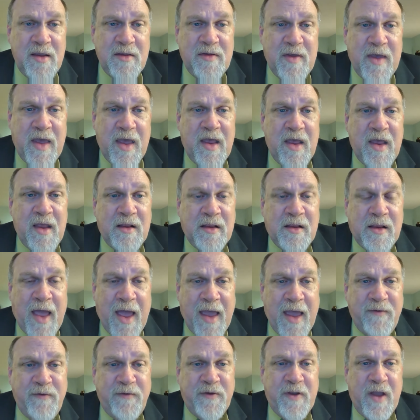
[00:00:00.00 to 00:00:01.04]
the
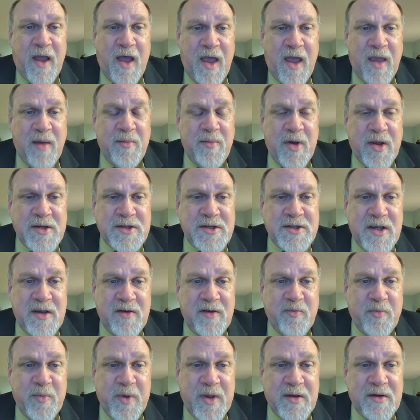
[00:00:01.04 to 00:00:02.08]
lifetime
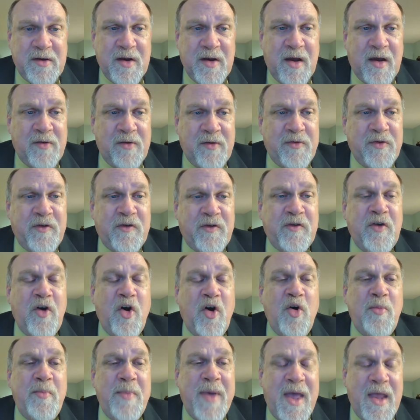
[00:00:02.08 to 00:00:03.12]
achievement of
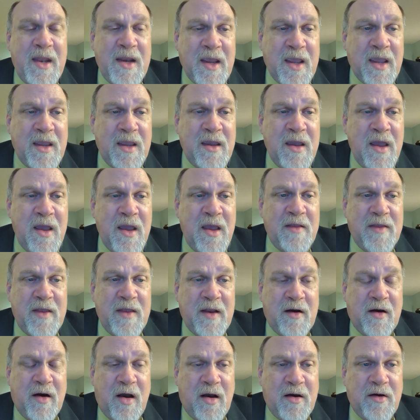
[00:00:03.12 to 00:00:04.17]
so many
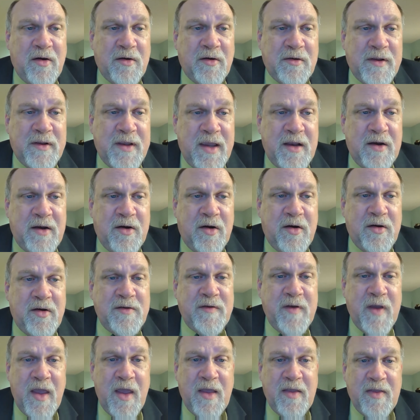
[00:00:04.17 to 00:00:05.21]
that are hunger leaders,